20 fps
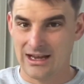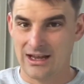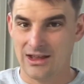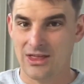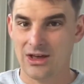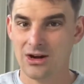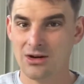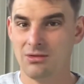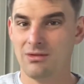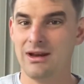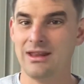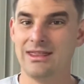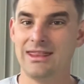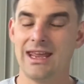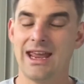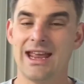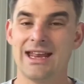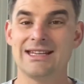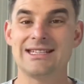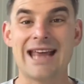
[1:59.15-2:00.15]
the
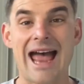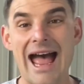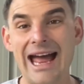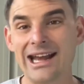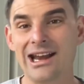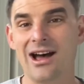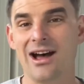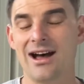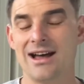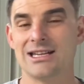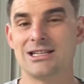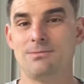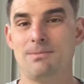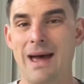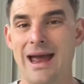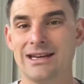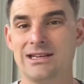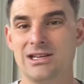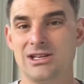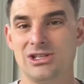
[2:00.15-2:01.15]
Corinthians and us
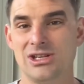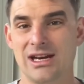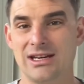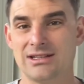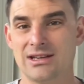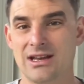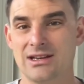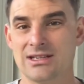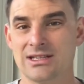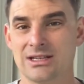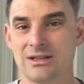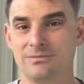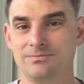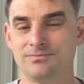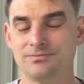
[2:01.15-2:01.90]
back to Jesus.